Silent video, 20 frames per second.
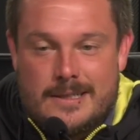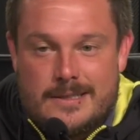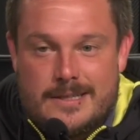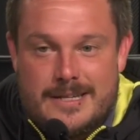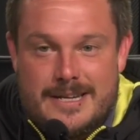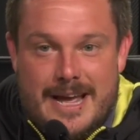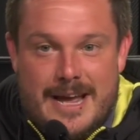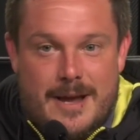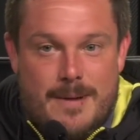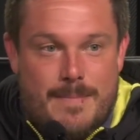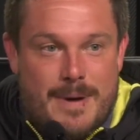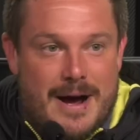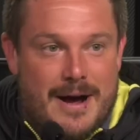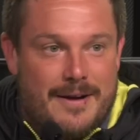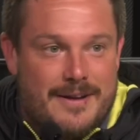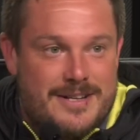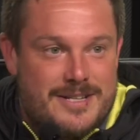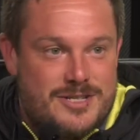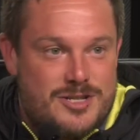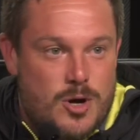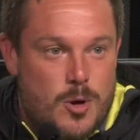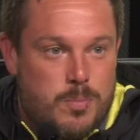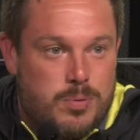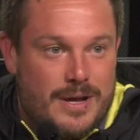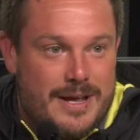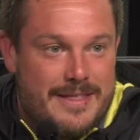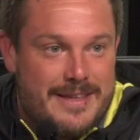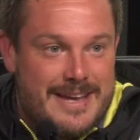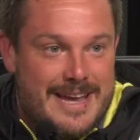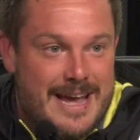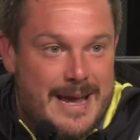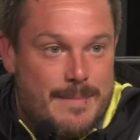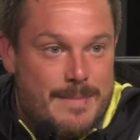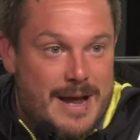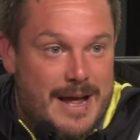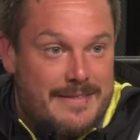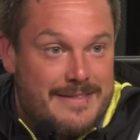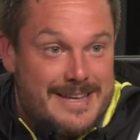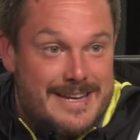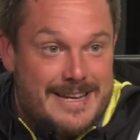today about is go play the game,
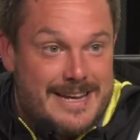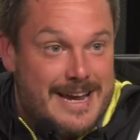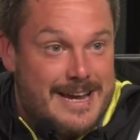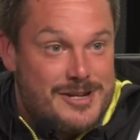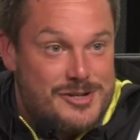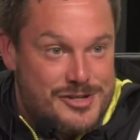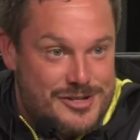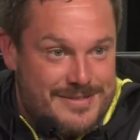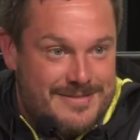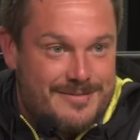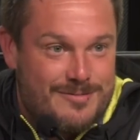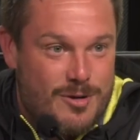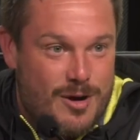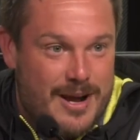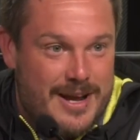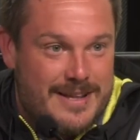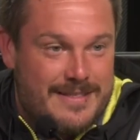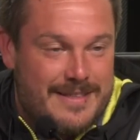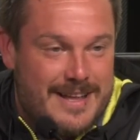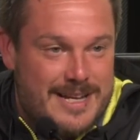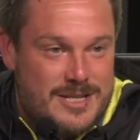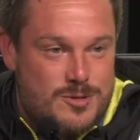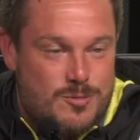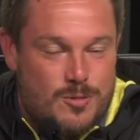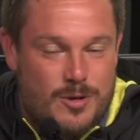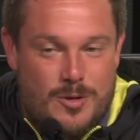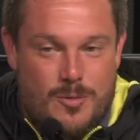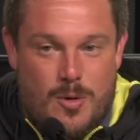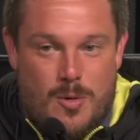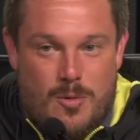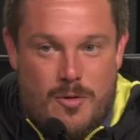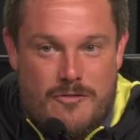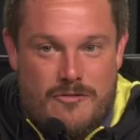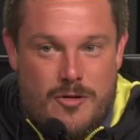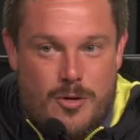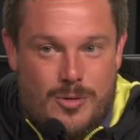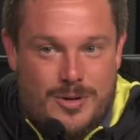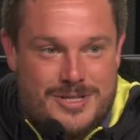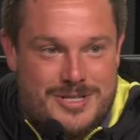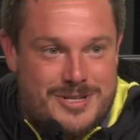not the occasion, right? And that's really what we're
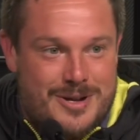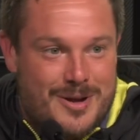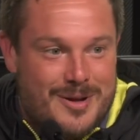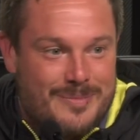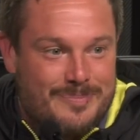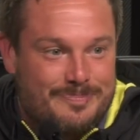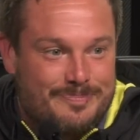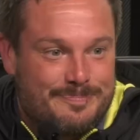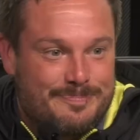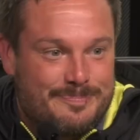focused on.